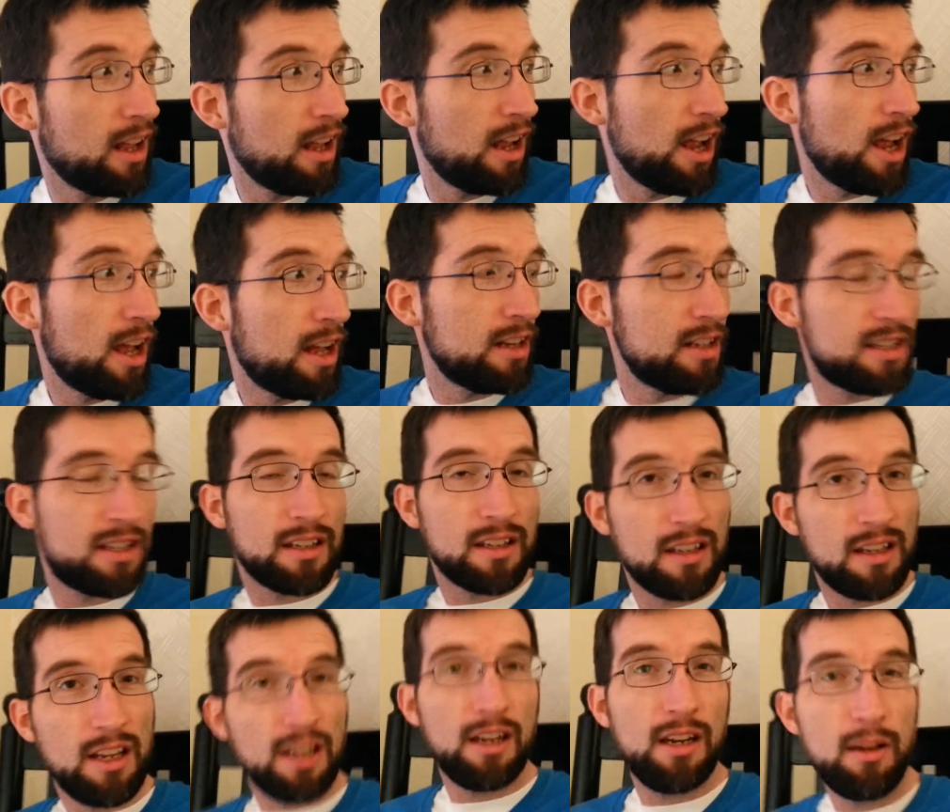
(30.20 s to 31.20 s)
And
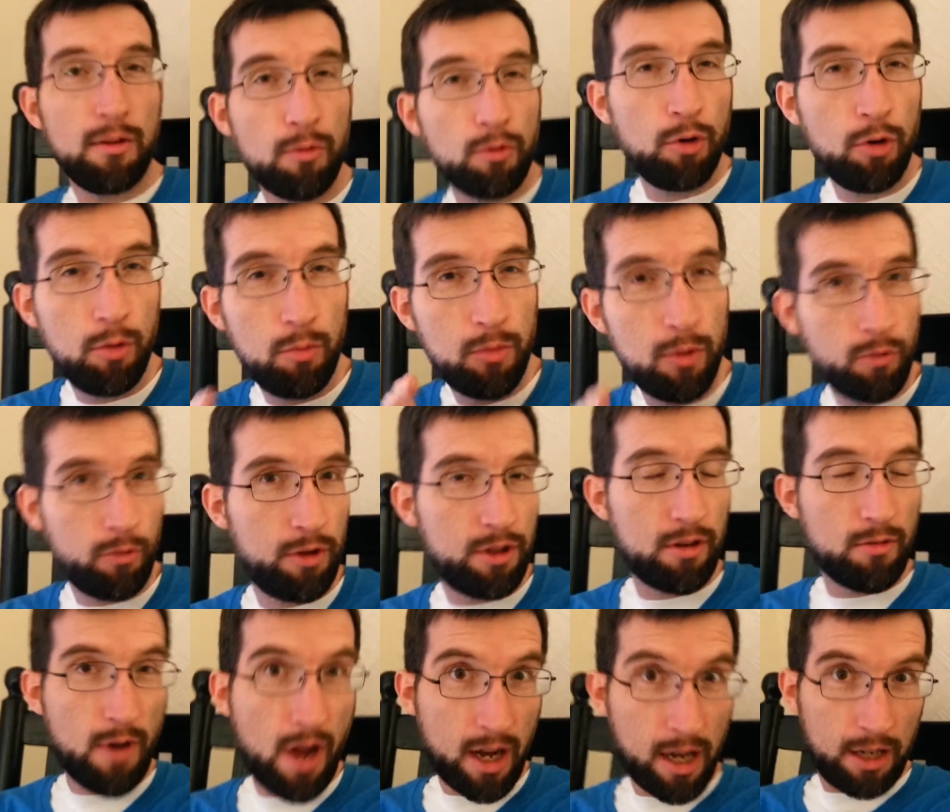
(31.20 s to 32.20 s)
any room with
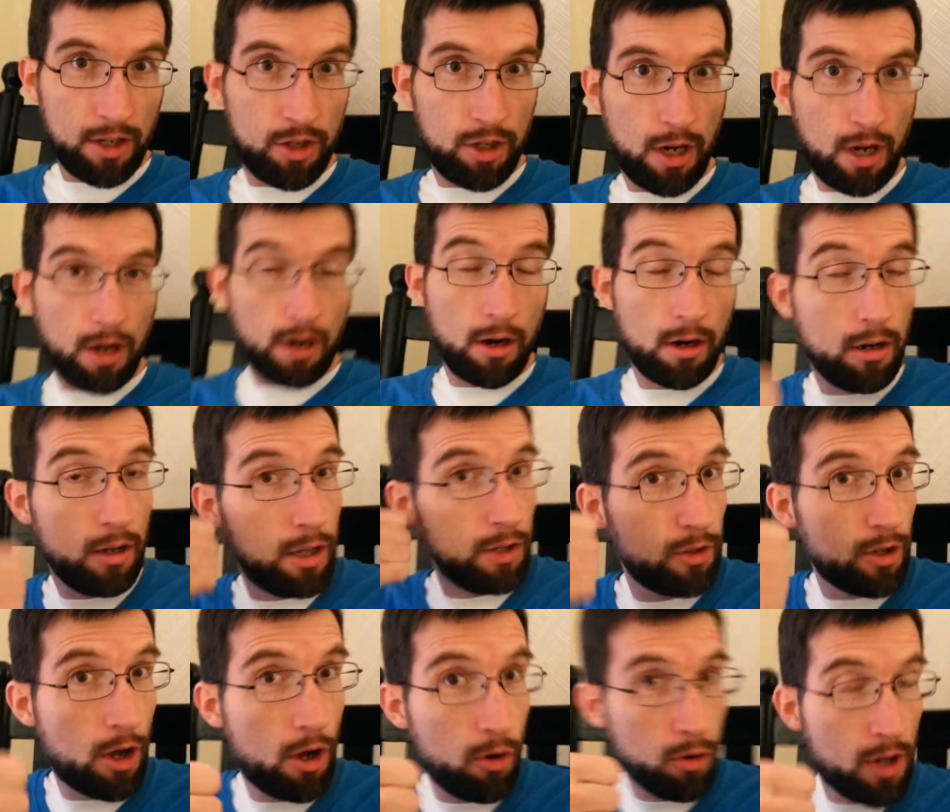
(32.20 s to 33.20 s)
a rocking chair is
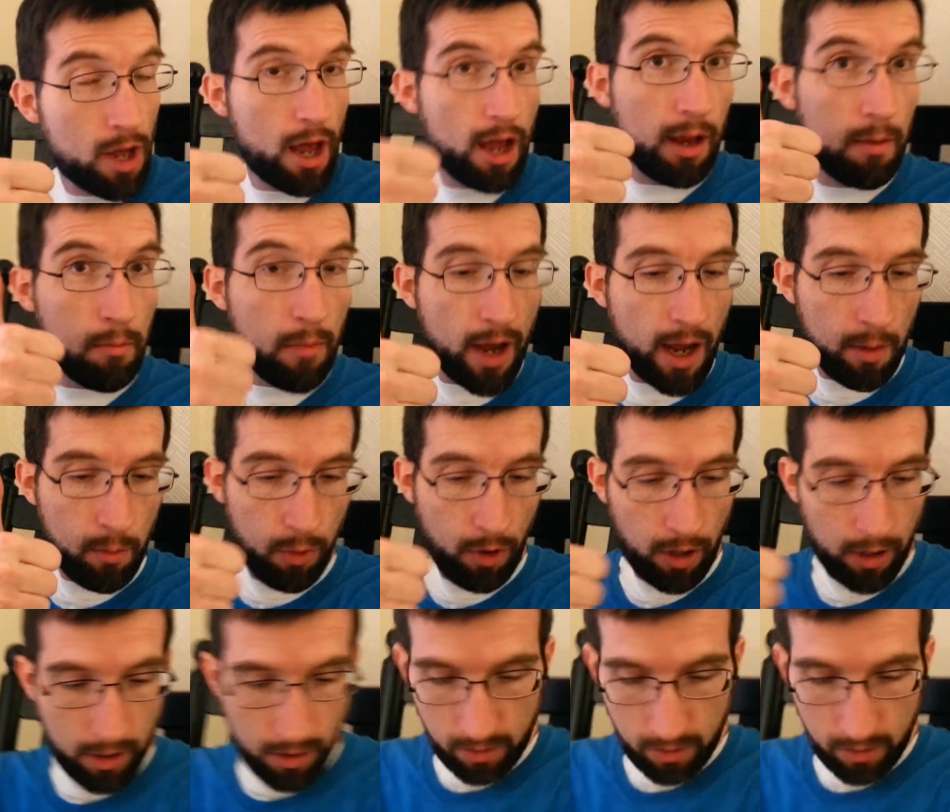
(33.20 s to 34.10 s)
okay in my book.